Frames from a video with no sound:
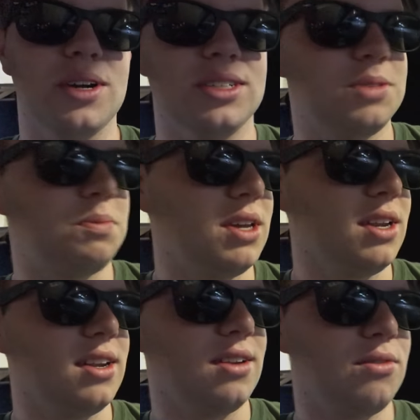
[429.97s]
because it's
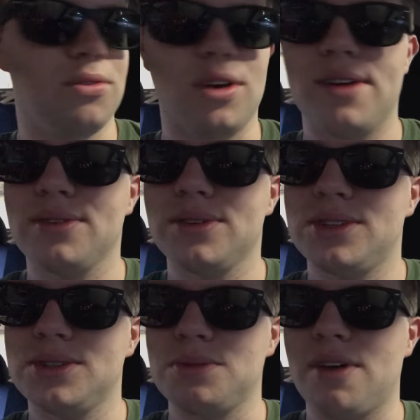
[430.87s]
been forever
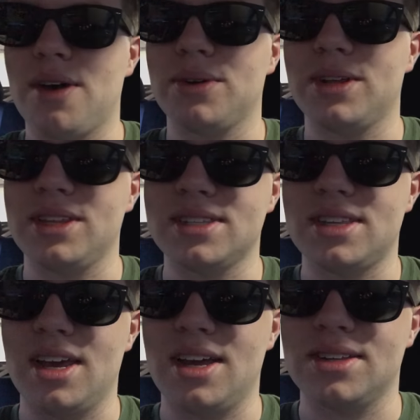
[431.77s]
since we've had one of these
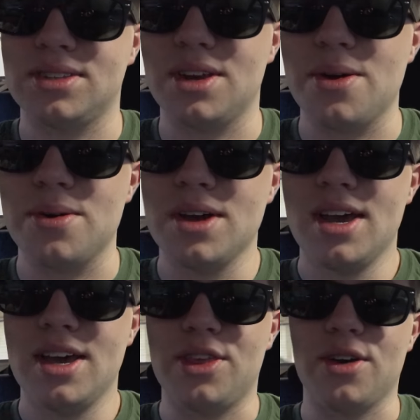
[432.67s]
days. So
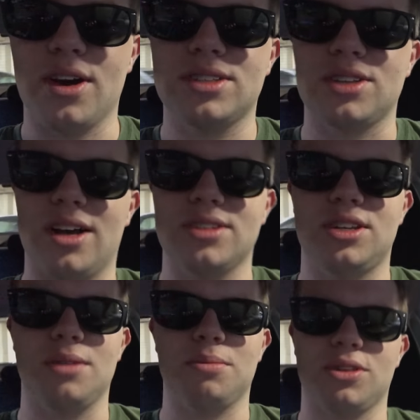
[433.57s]
they're
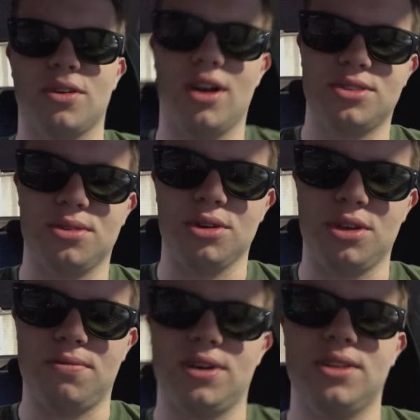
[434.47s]
exhausting, but they're also
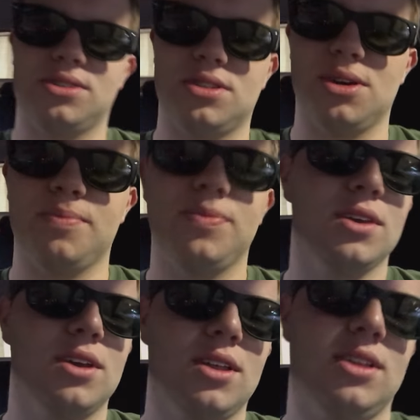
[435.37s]
really fun. So
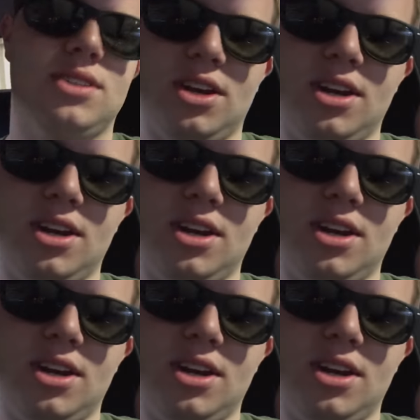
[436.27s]
let's hit